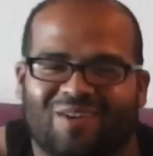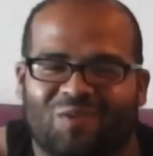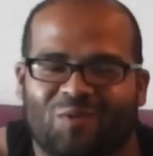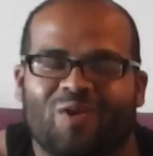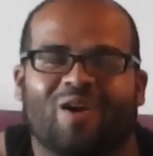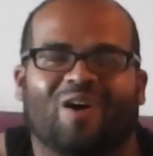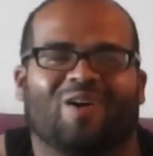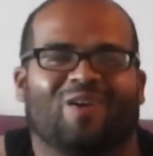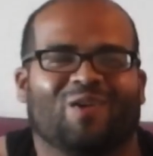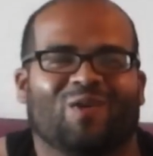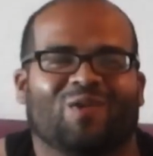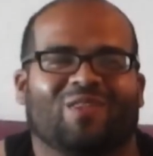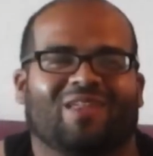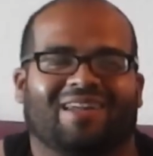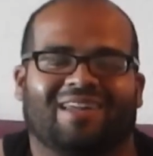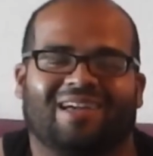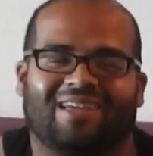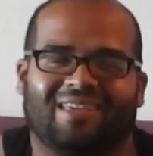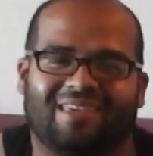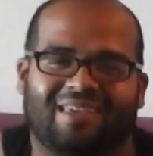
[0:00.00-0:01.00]
We all know
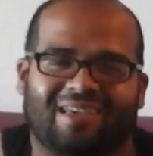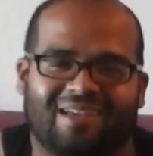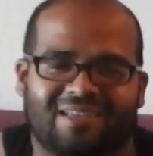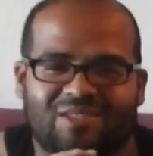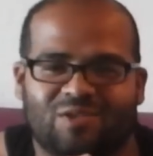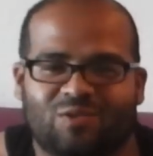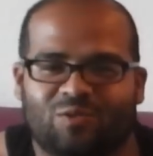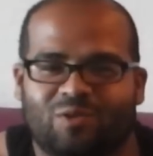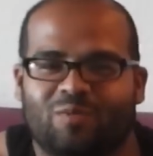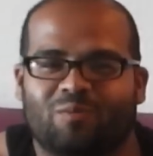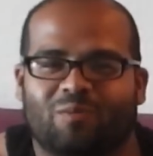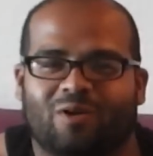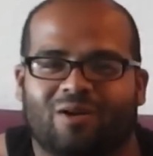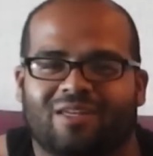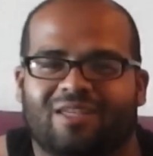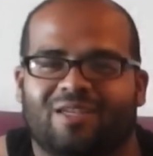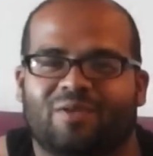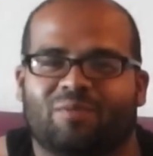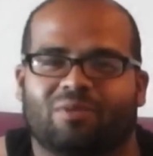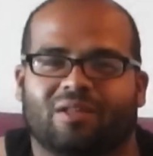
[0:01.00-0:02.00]
that Nike has 3
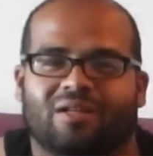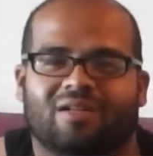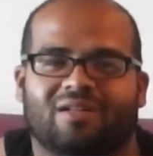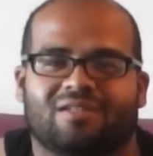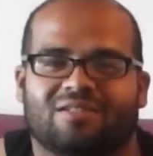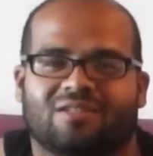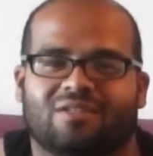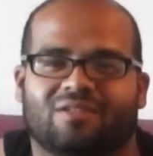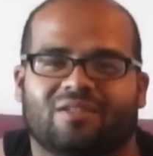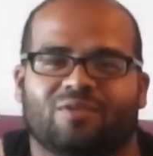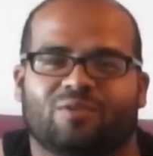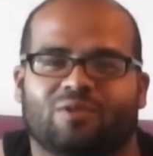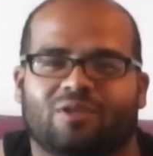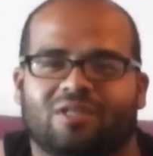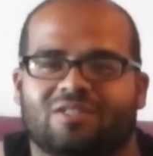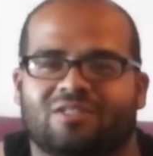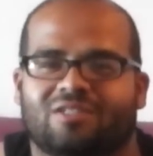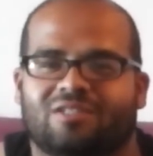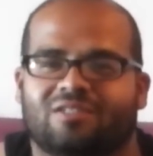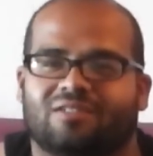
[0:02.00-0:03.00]
marquee players on their
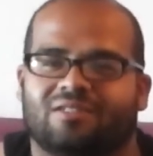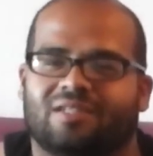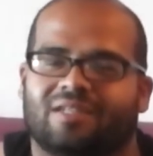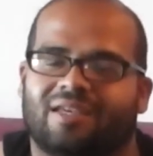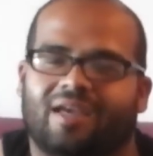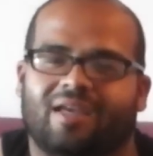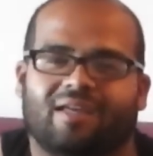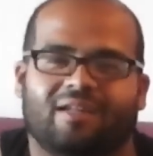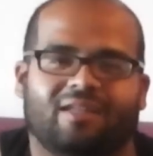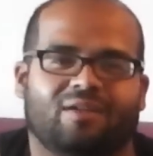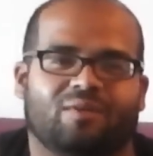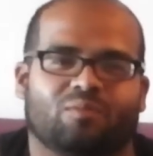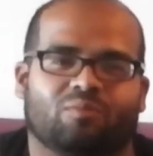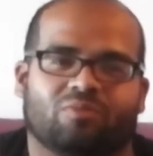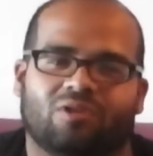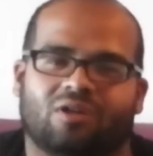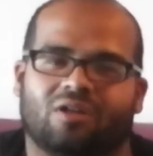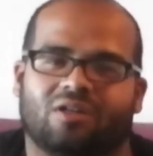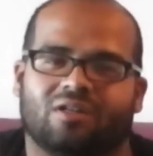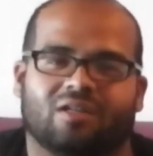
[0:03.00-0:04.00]
roster: KD,
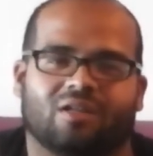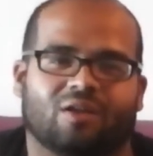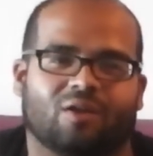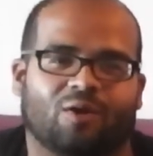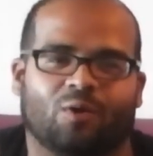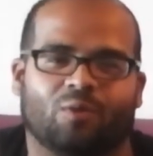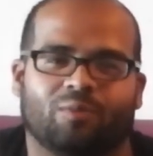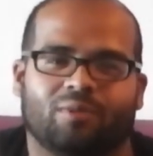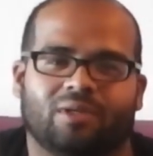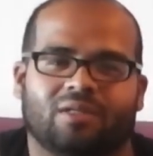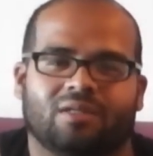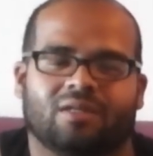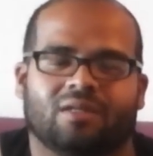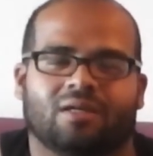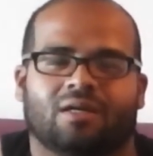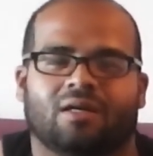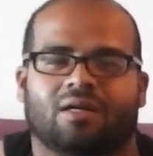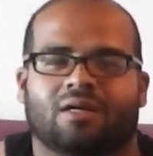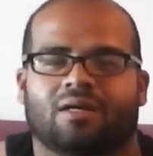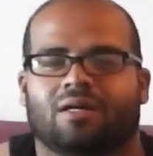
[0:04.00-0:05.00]
Bron, and Kobe.
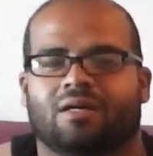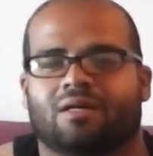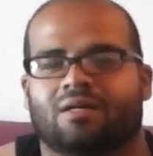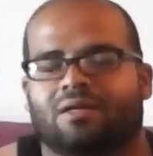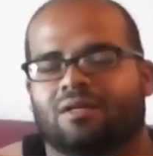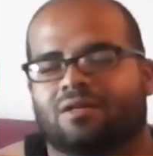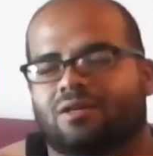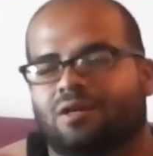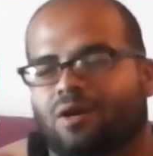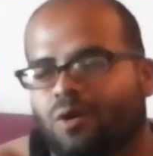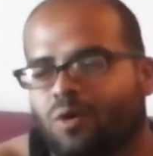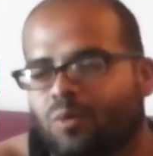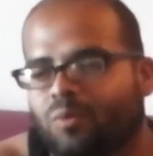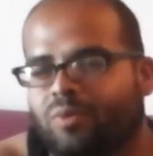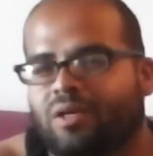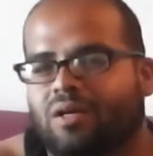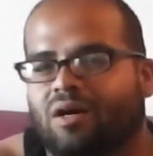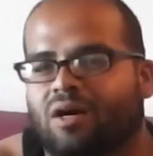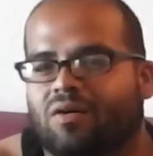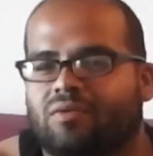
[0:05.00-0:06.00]

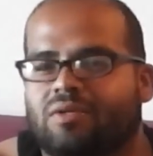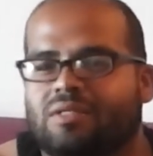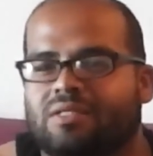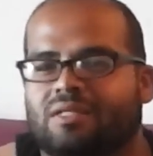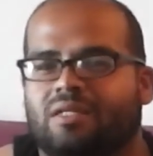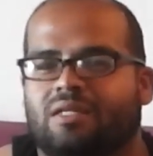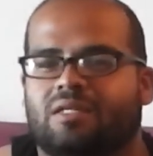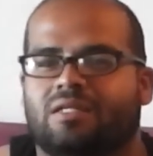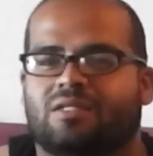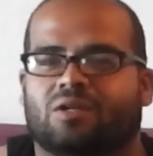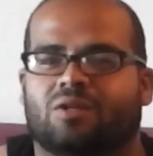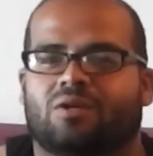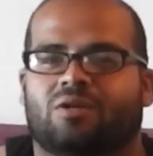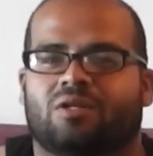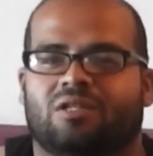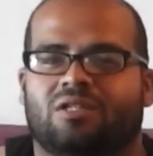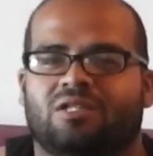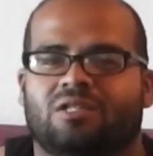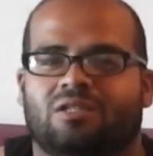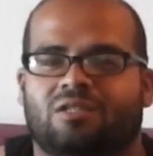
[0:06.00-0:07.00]
Kobe, obviously, he's
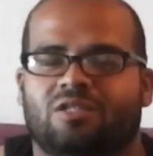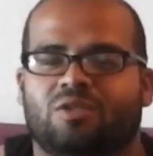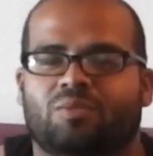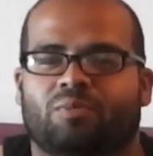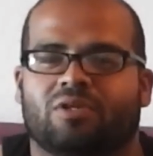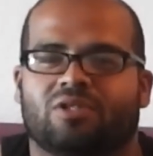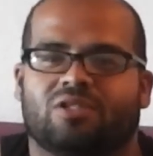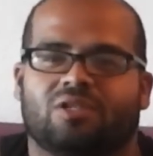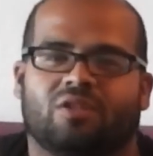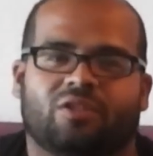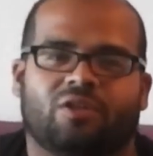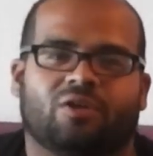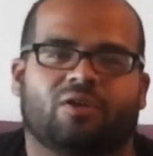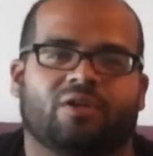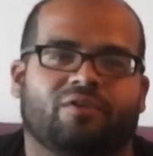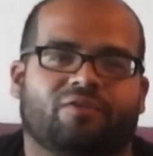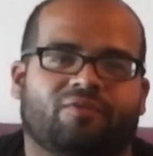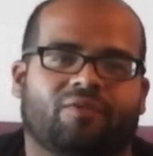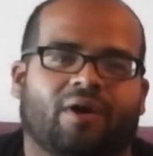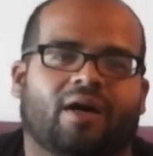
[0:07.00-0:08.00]
pushing
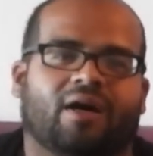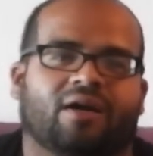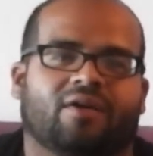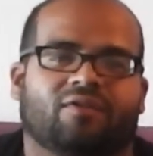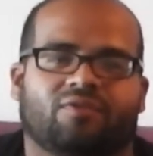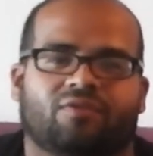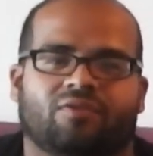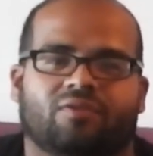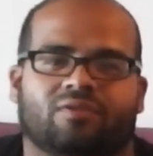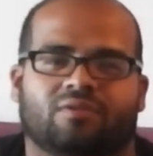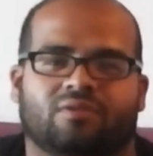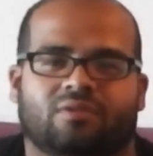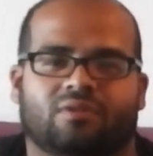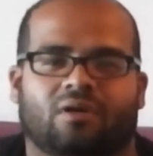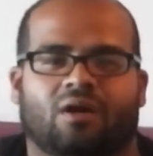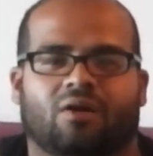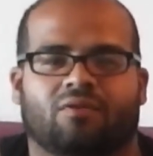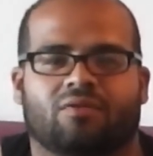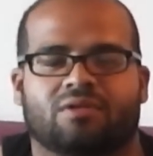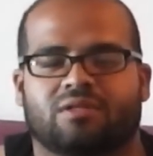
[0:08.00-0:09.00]
35.
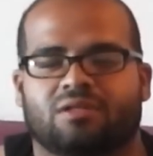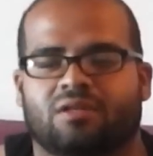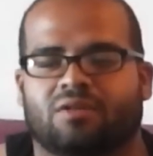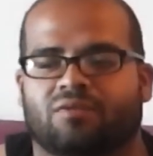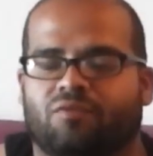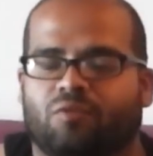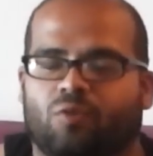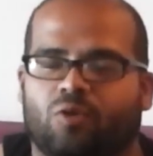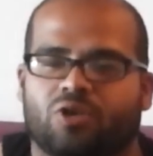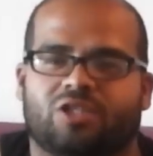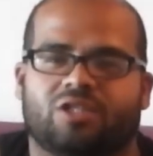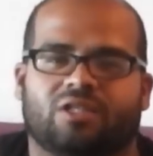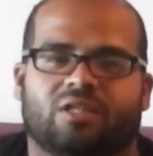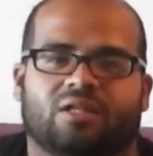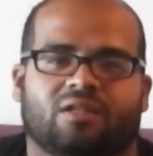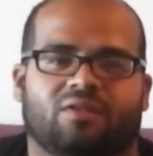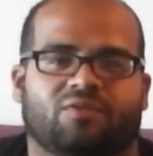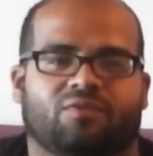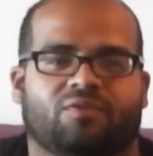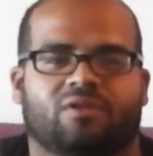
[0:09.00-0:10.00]
Obviously,
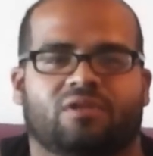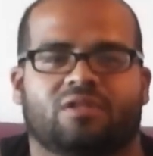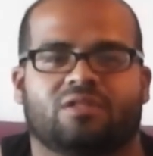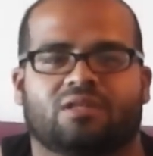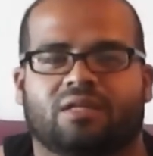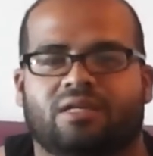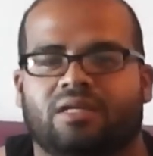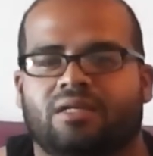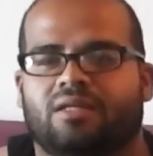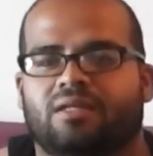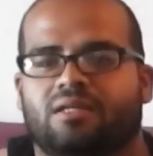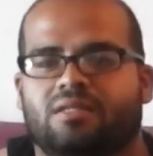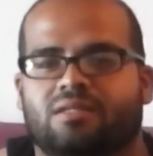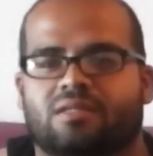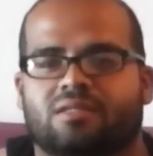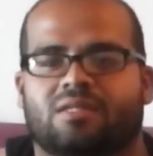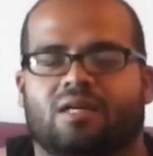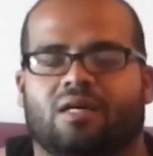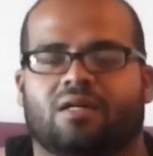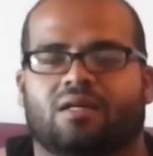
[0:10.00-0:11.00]
unfortunately for his Achilles
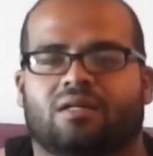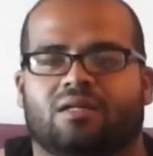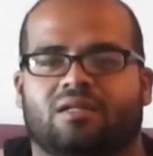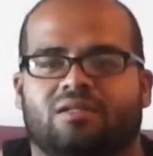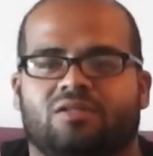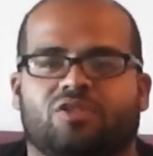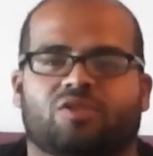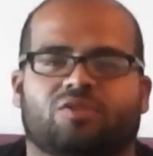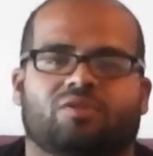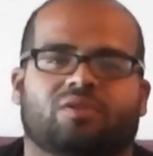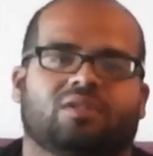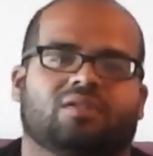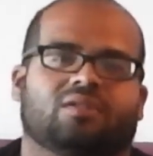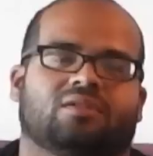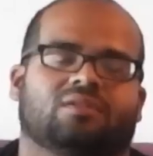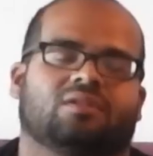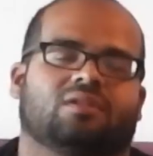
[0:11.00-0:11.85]
injury.